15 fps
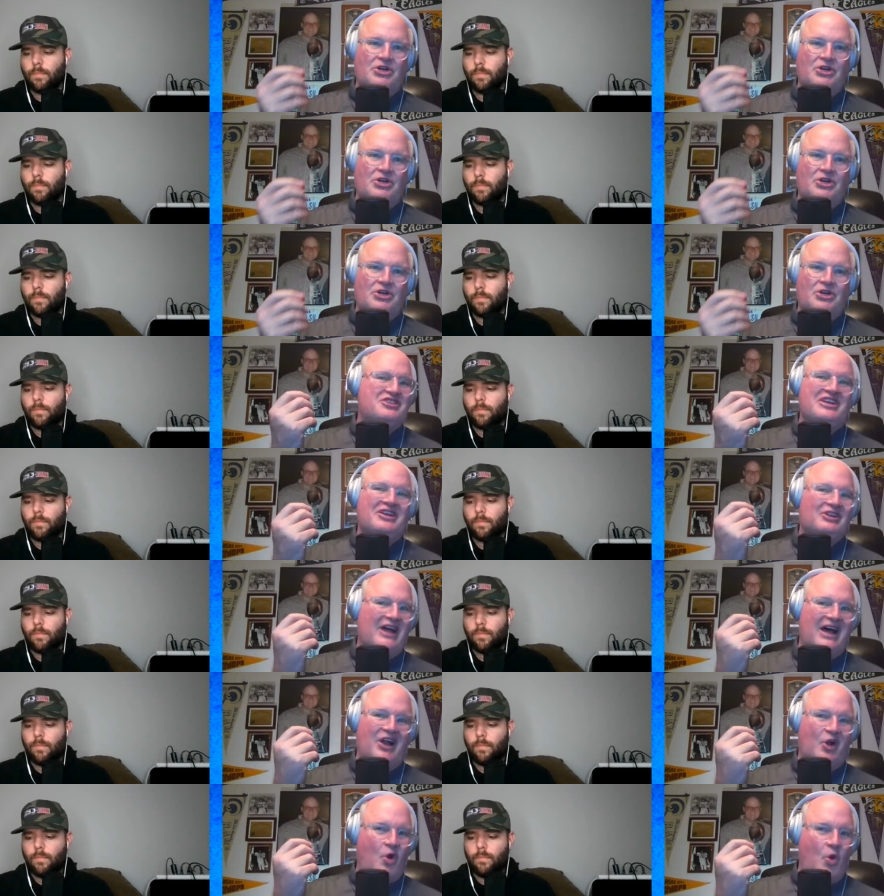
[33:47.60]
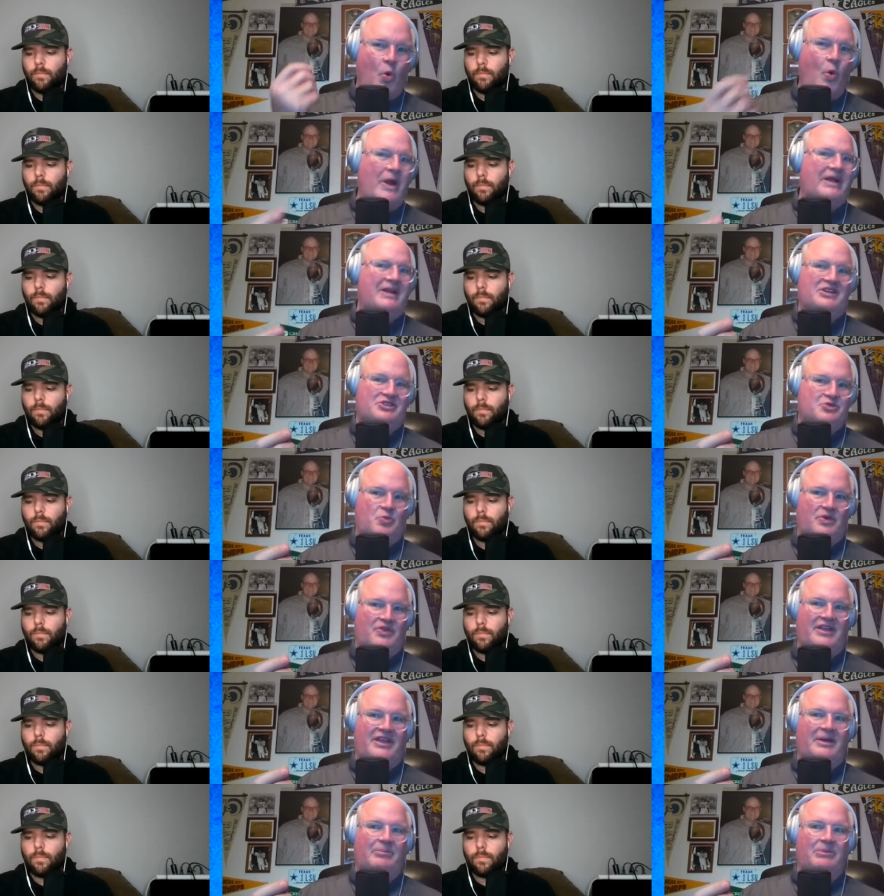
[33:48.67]
Speaker 1: And I didn't see a lot of quickness
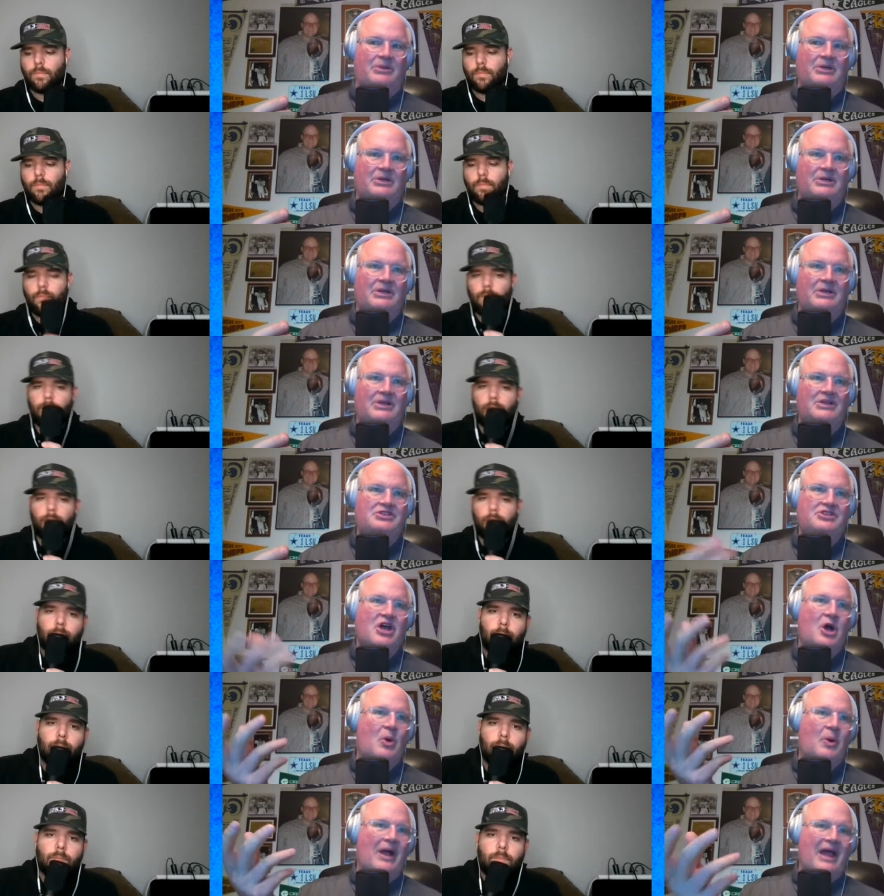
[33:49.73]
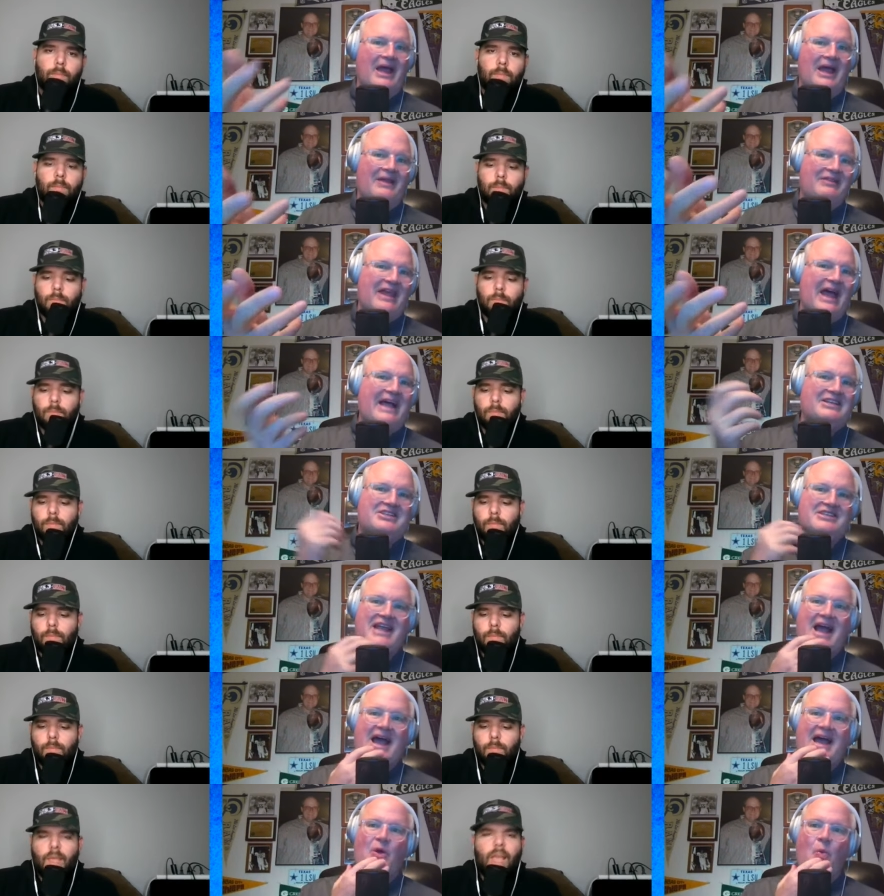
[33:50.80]
with him. So that's
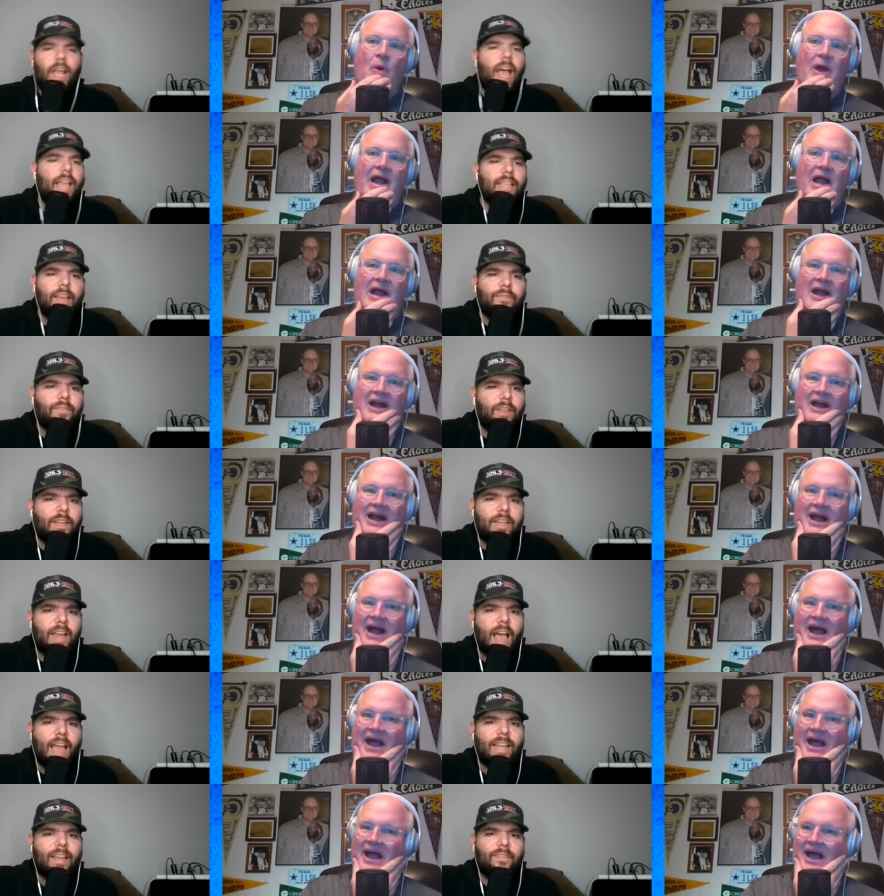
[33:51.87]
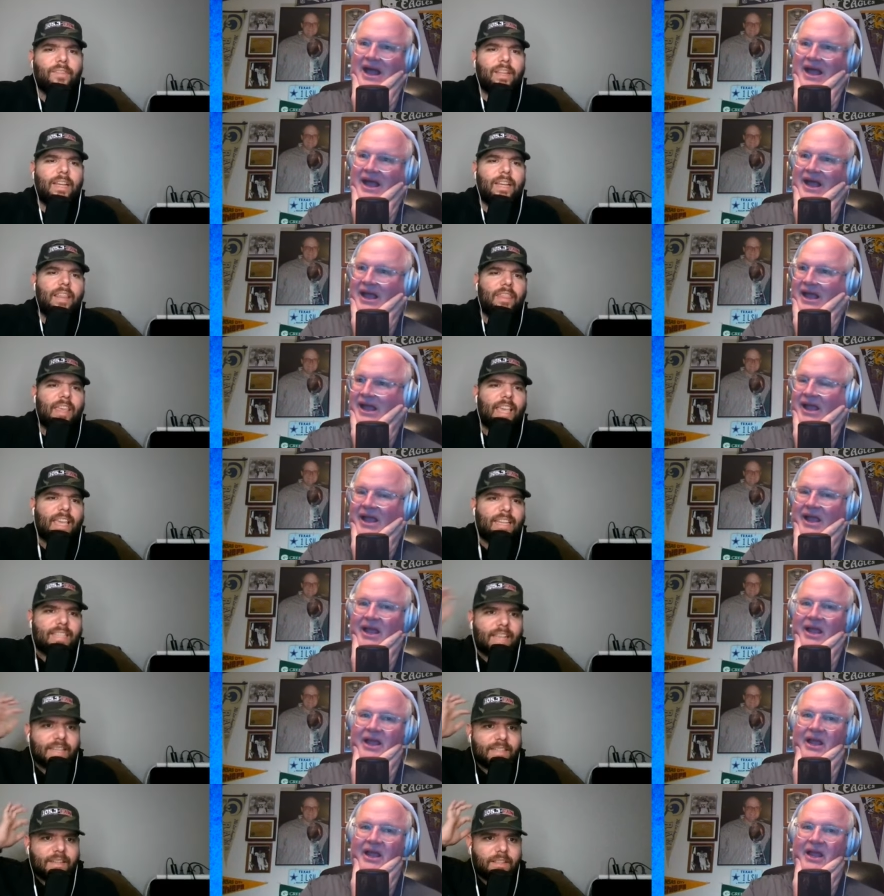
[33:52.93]
kind of where I definitely
Speaker 2: did. I definitely didn't think
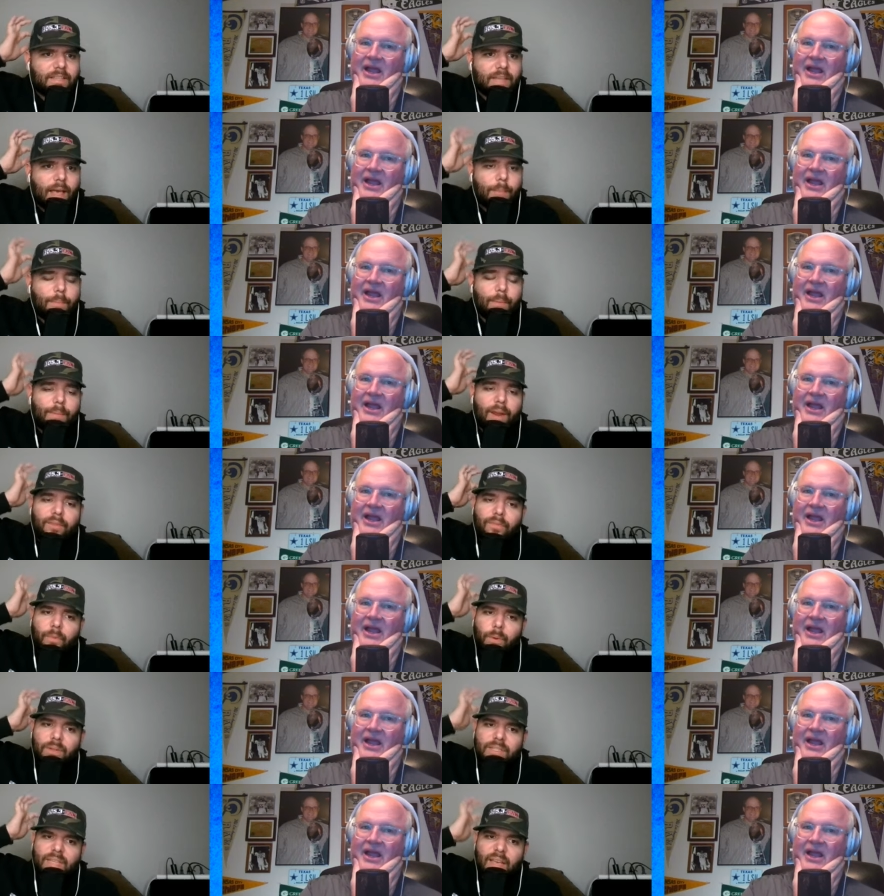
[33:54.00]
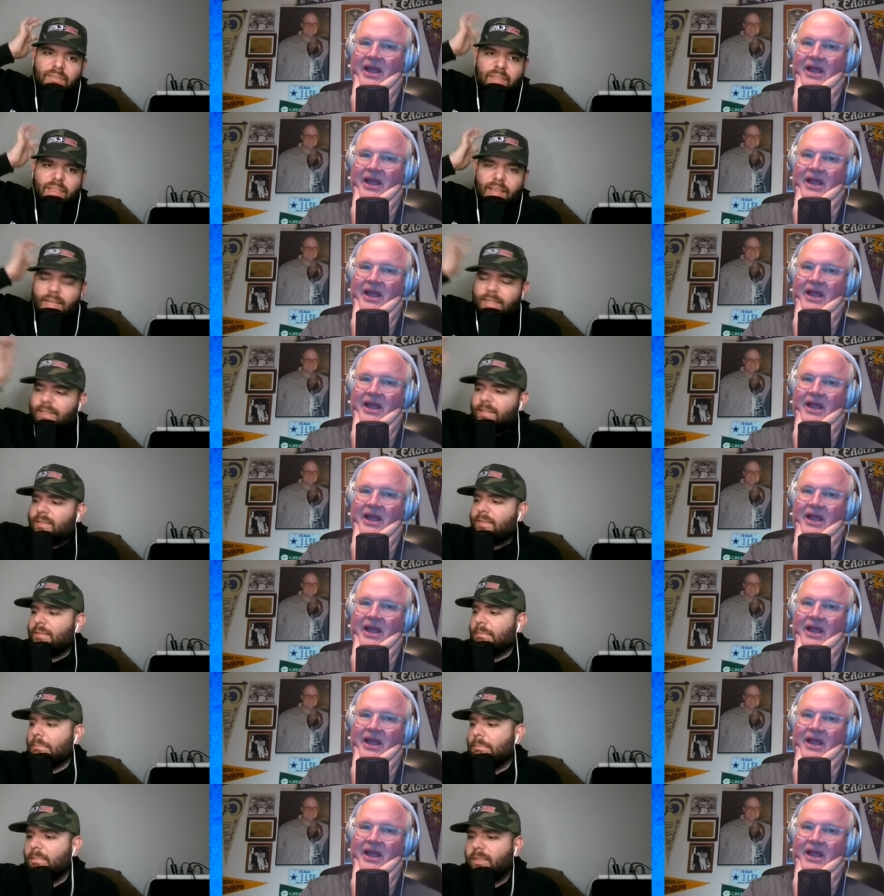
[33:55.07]
he'd test near the top, but man, four seven.
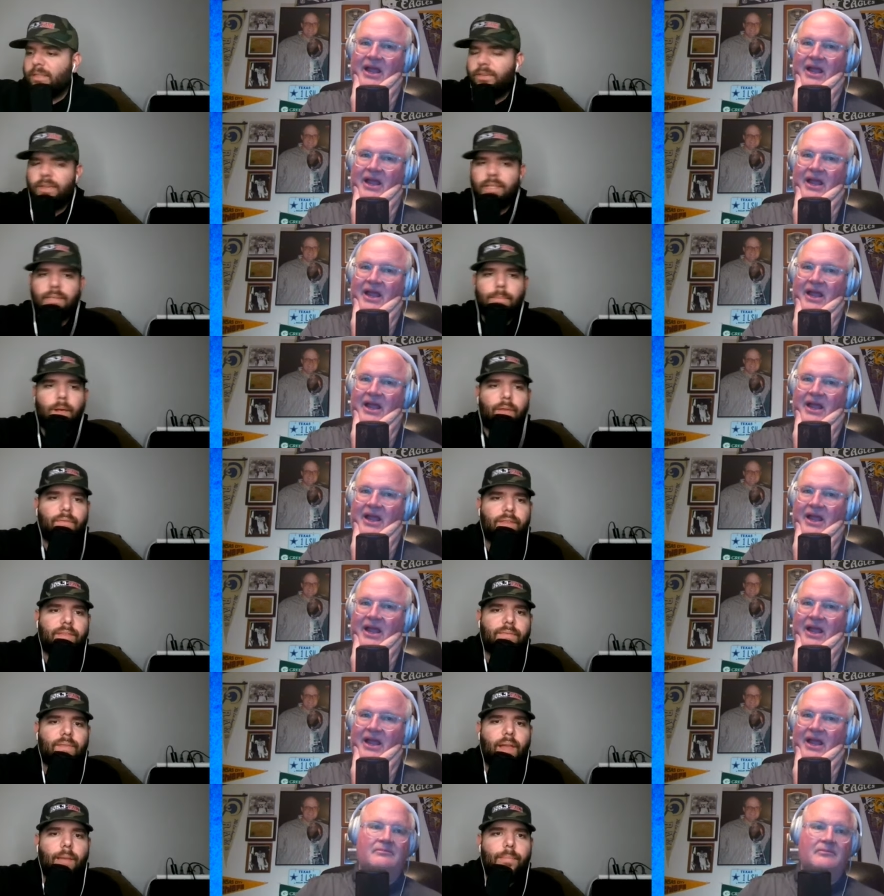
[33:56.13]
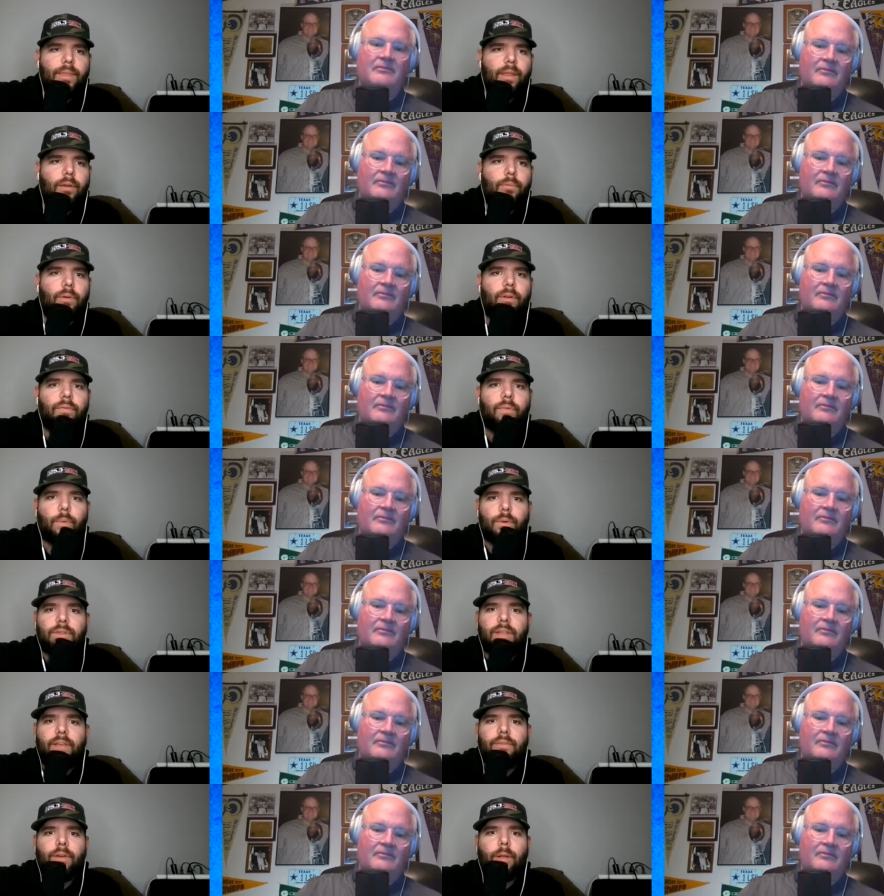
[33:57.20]
That's you get some offensive linemen that'll run four
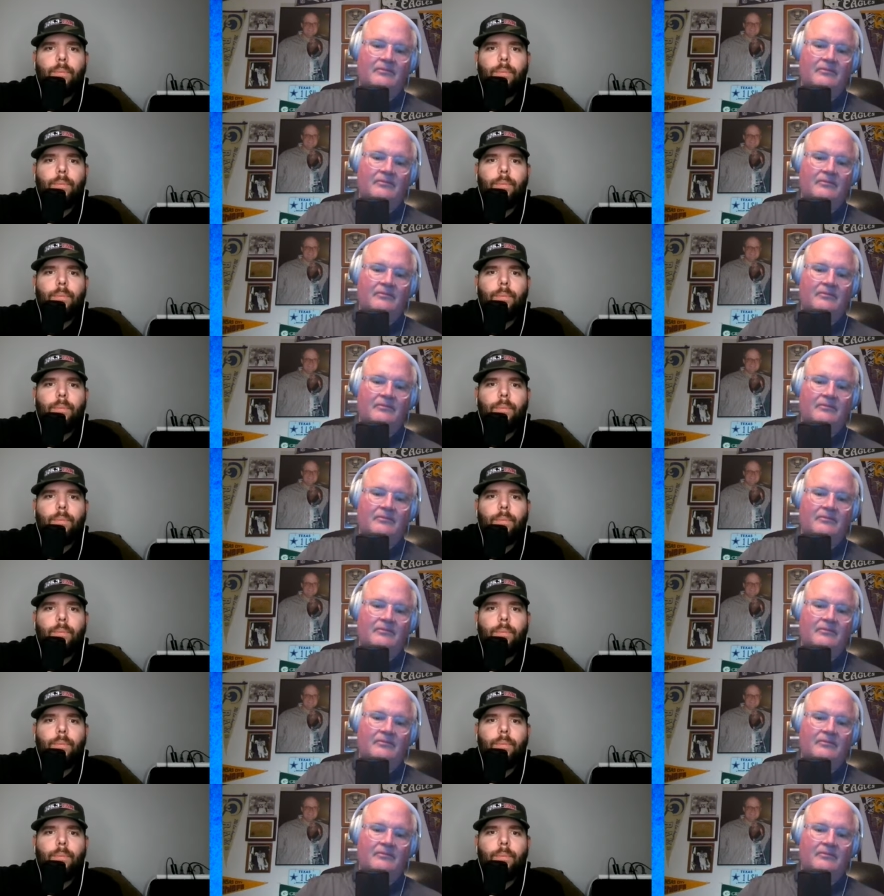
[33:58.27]
seven